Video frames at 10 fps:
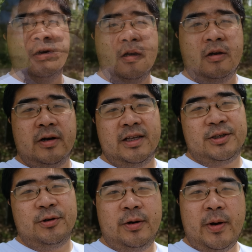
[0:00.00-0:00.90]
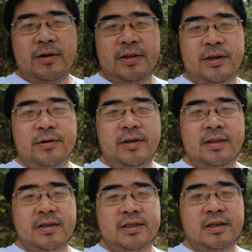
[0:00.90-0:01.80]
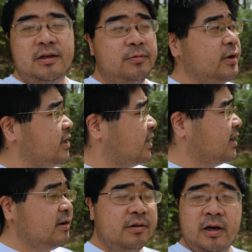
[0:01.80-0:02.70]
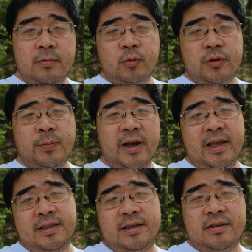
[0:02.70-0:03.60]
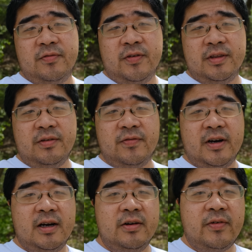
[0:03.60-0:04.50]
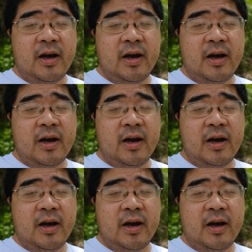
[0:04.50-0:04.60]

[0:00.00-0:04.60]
Alright, so I'm out here in the sun right now. I'm with my 18 to 55.